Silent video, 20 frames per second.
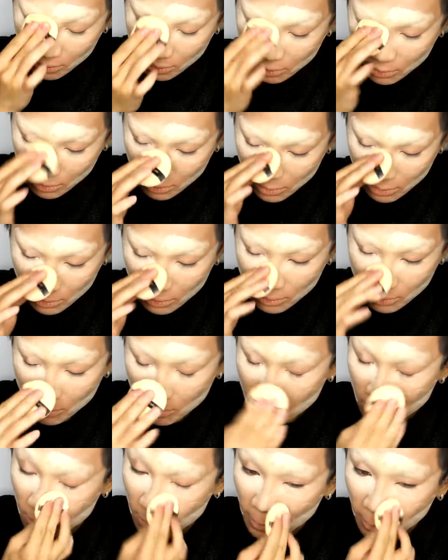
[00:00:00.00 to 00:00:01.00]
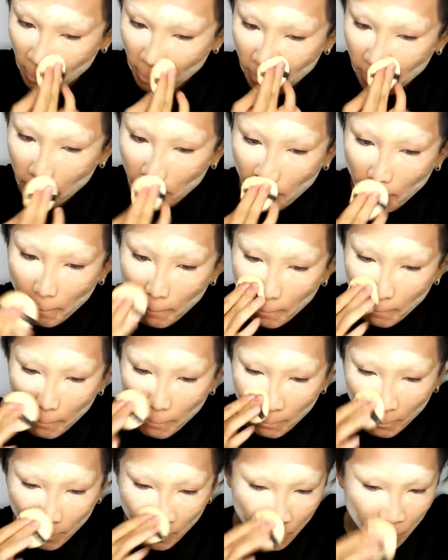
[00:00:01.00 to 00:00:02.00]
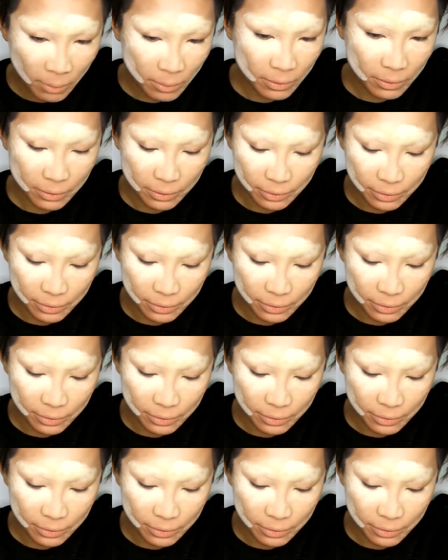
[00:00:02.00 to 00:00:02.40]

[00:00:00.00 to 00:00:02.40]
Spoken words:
(no one is talking)